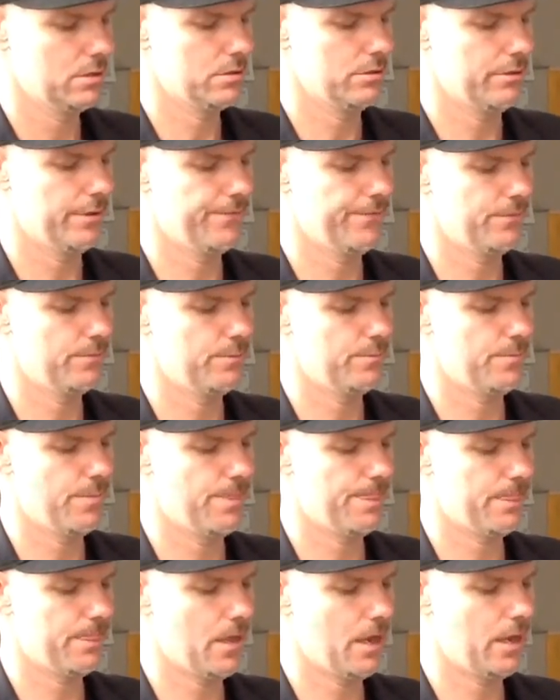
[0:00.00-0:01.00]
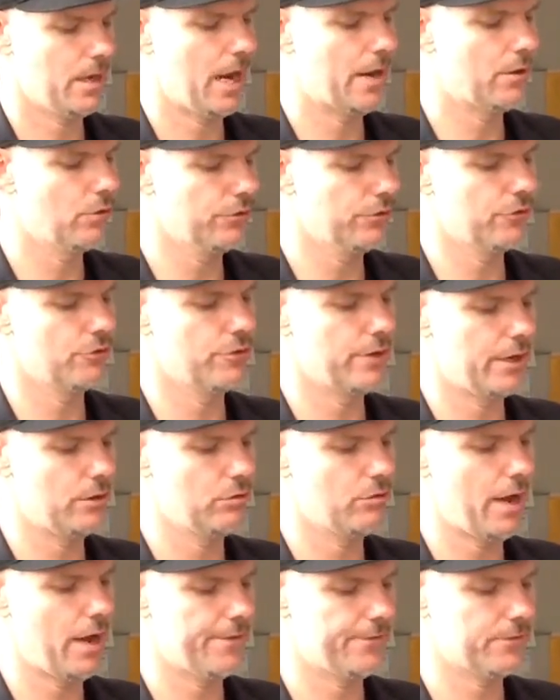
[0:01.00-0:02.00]
if and also
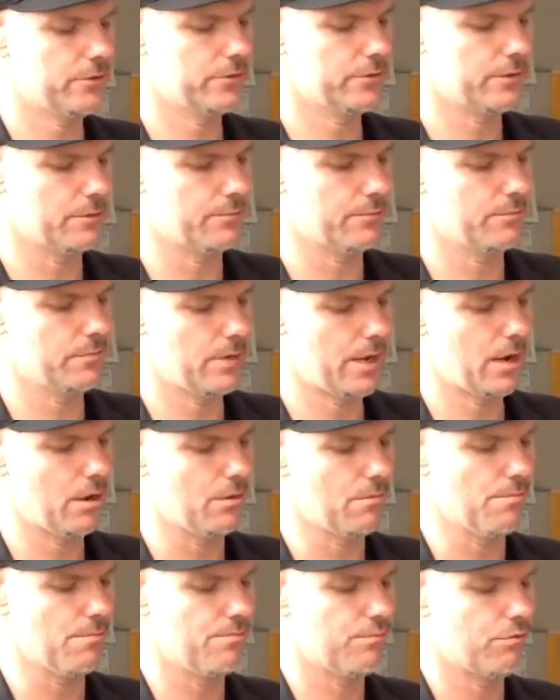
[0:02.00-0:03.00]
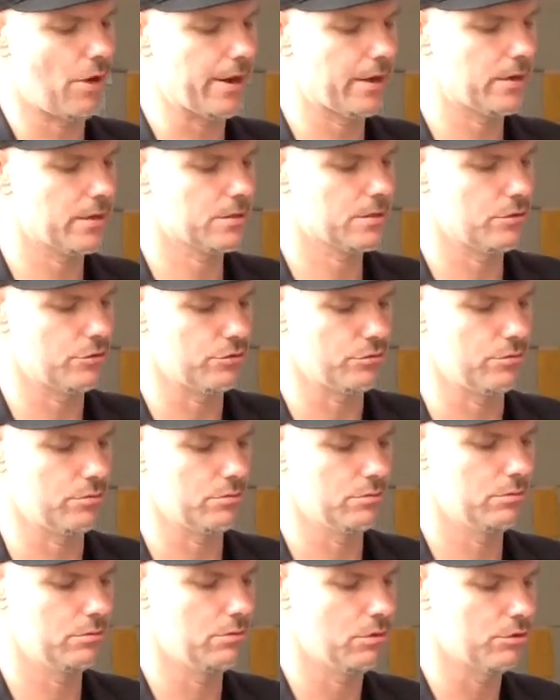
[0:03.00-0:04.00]
it'll have to somehow break its
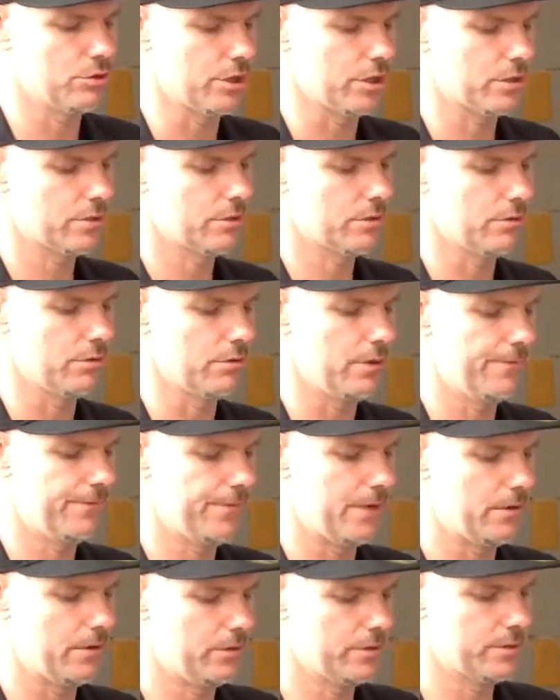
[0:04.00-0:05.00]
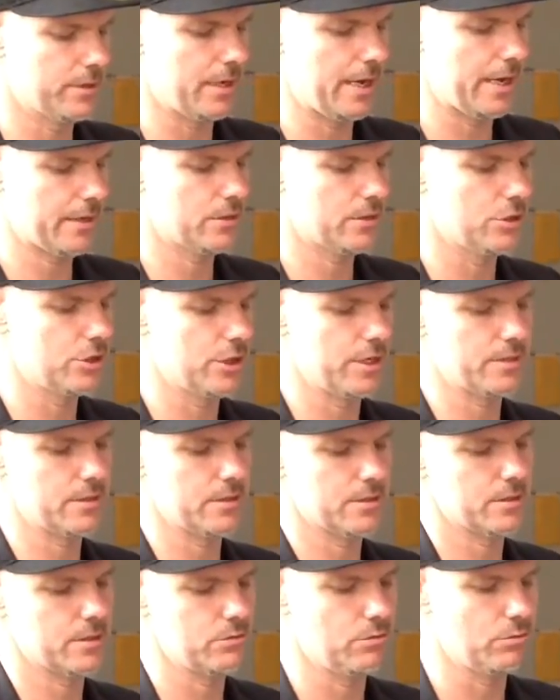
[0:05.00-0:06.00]
own logic. So if there is an
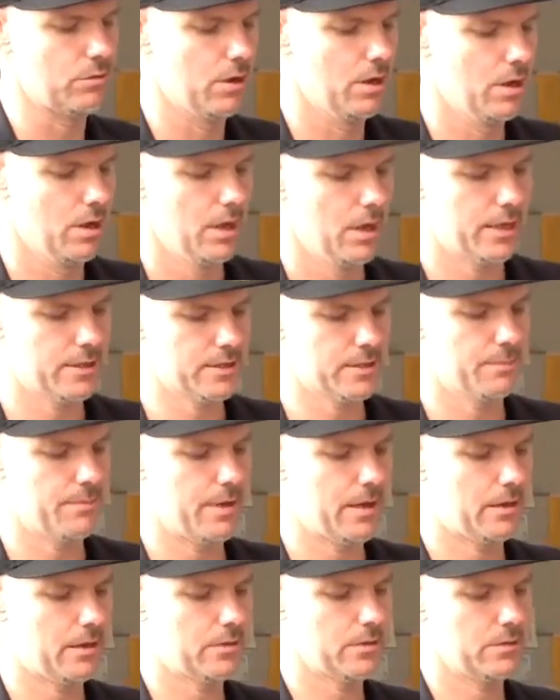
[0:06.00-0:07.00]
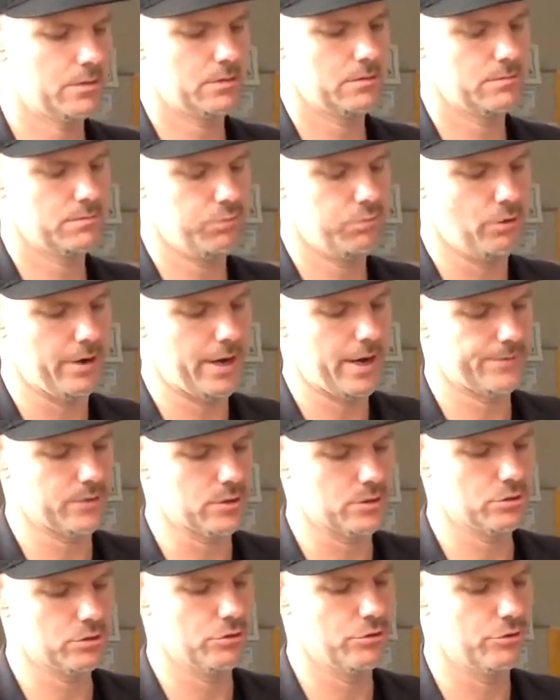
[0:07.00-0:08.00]
exegesis, it'll at some point have
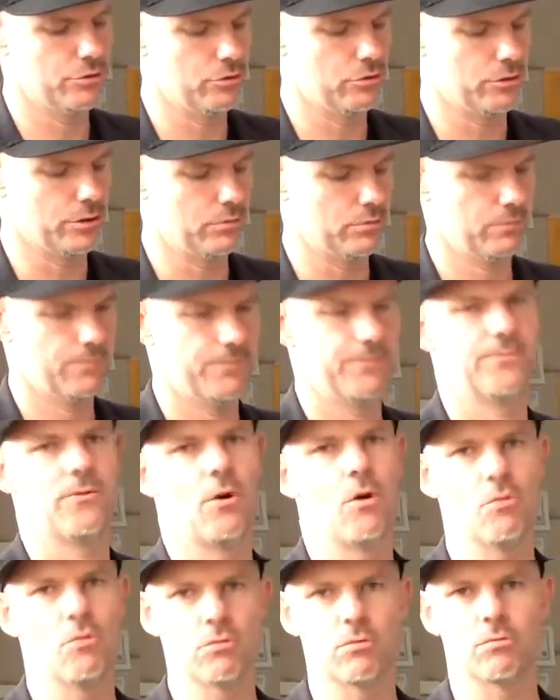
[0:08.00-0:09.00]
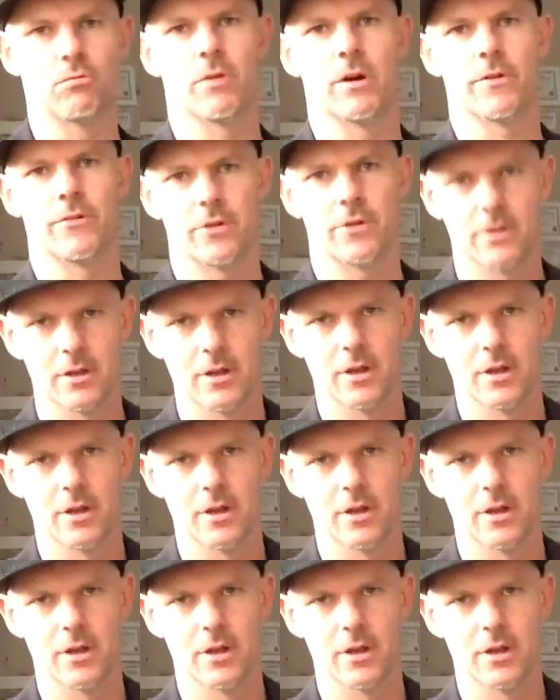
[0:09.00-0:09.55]
to turn or fold or whatever.